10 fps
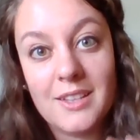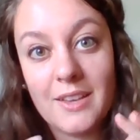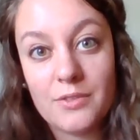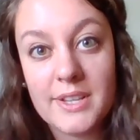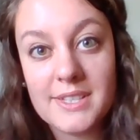
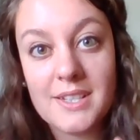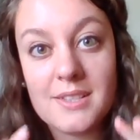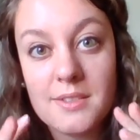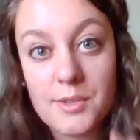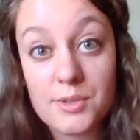give
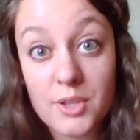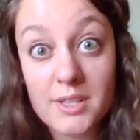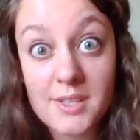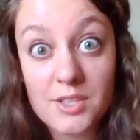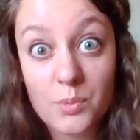reasons, use
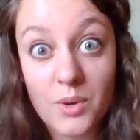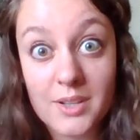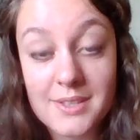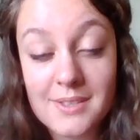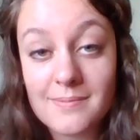transition
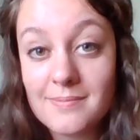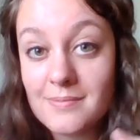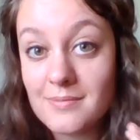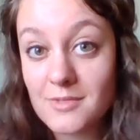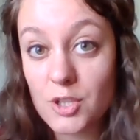words,
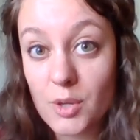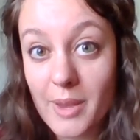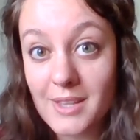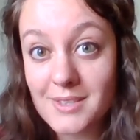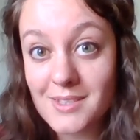do your
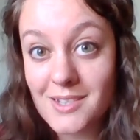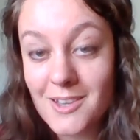best.